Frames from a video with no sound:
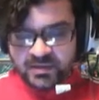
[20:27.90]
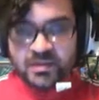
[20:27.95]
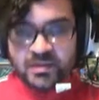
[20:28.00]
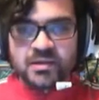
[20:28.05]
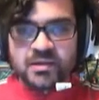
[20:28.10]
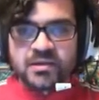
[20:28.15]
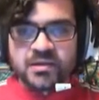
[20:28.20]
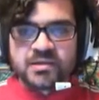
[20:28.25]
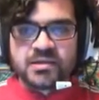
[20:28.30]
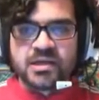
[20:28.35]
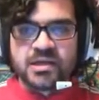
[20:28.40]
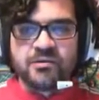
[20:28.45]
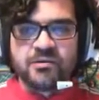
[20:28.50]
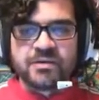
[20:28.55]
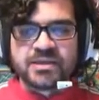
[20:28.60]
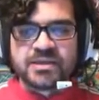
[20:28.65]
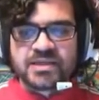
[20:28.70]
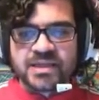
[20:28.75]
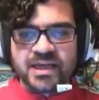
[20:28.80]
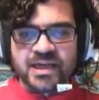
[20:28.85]
So it's
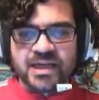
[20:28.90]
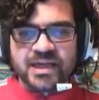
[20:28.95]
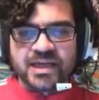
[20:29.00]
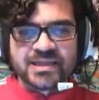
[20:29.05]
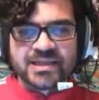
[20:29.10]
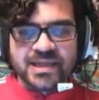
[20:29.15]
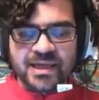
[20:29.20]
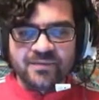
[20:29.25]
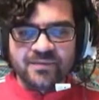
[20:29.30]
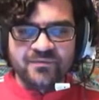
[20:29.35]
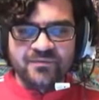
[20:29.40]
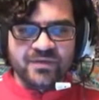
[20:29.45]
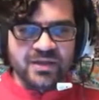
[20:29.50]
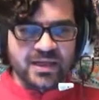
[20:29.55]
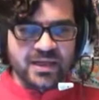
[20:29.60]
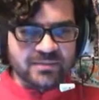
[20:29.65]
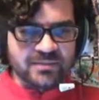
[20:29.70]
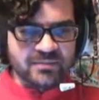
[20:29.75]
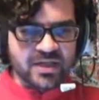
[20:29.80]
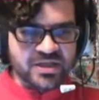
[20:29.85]
time for ladder
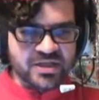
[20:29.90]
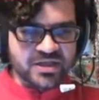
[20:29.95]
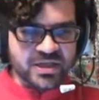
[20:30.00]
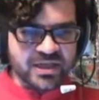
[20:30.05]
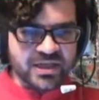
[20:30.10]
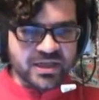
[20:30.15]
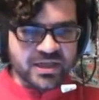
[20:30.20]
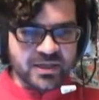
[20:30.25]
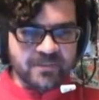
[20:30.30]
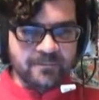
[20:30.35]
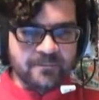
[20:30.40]
match time.